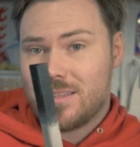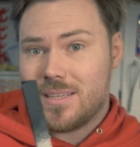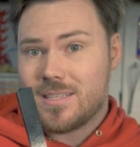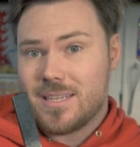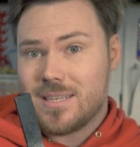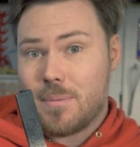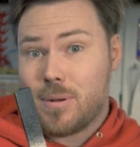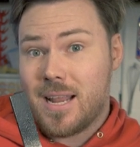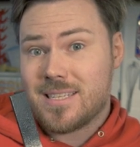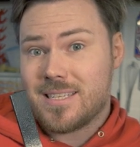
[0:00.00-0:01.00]
This is a
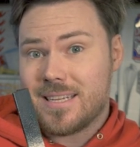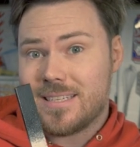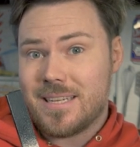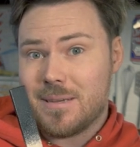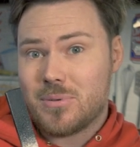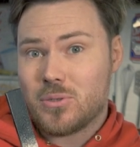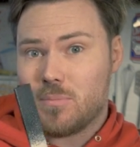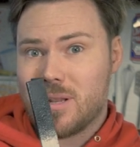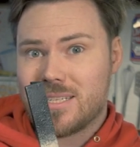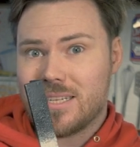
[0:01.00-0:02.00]
plastic dipped or
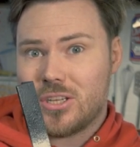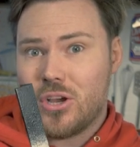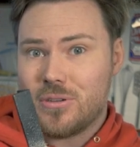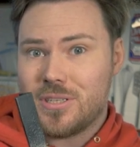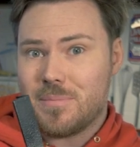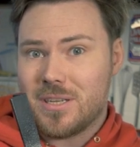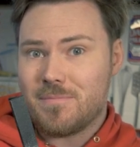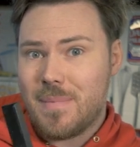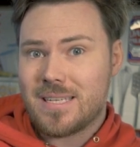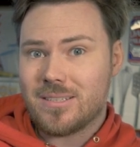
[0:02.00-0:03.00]
plastic coated bit
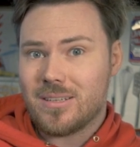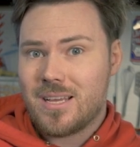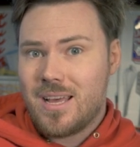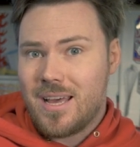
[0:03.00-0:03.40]
of metal,